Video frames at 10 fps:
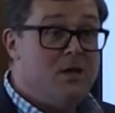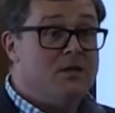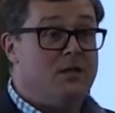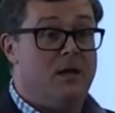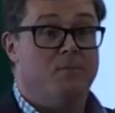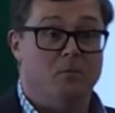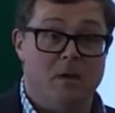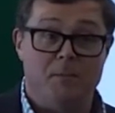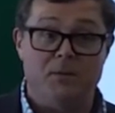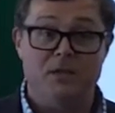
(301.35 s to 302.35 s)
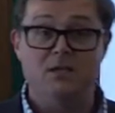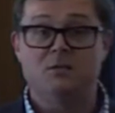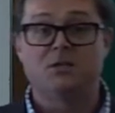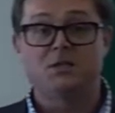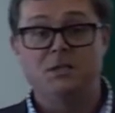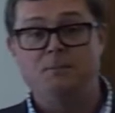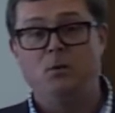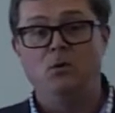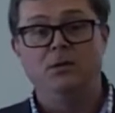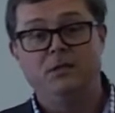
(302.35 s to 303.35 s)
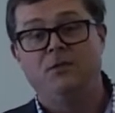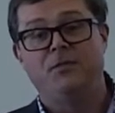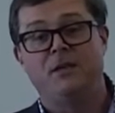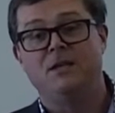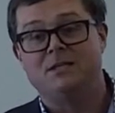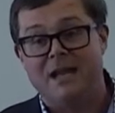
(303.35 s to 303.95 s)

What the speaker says: to implement. But these are simple little things that